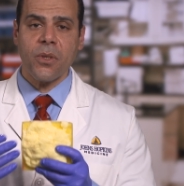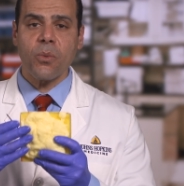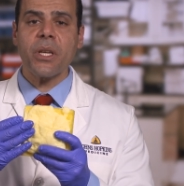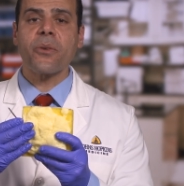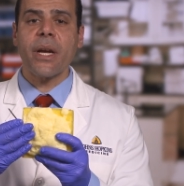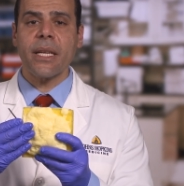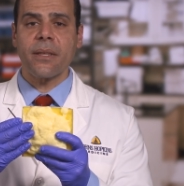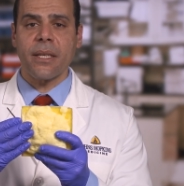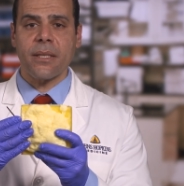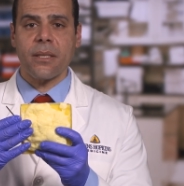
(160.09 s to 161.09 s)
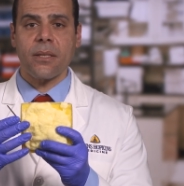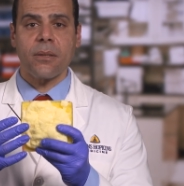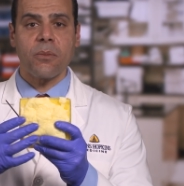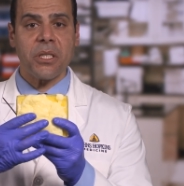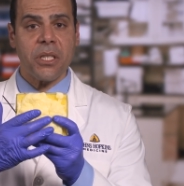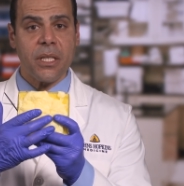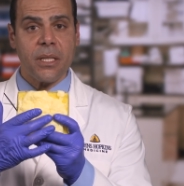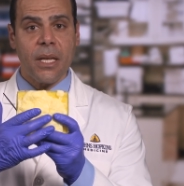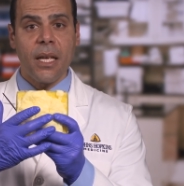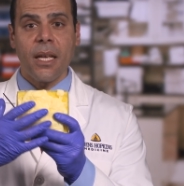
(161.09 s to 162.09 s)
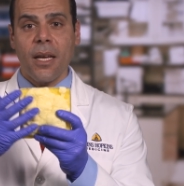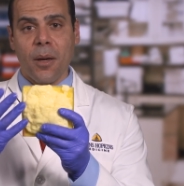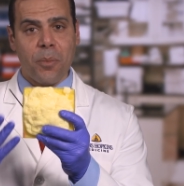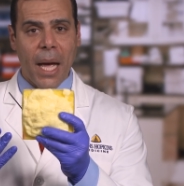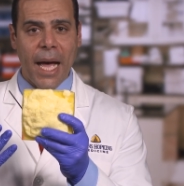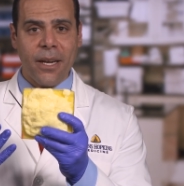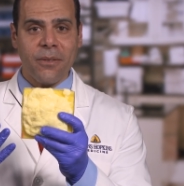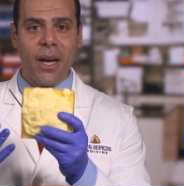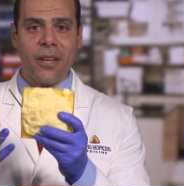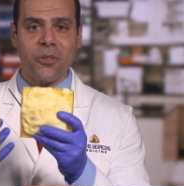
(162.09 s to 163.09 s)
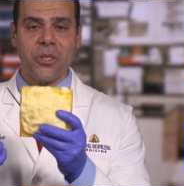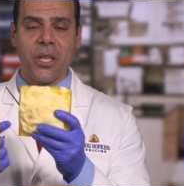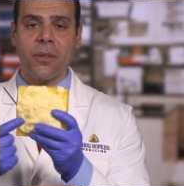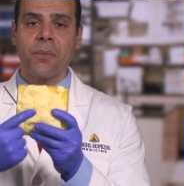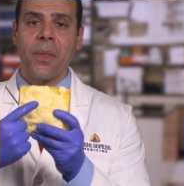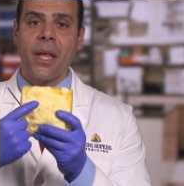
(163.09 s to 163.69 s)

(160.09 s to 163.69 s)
we created this which is a pad of hydrogel,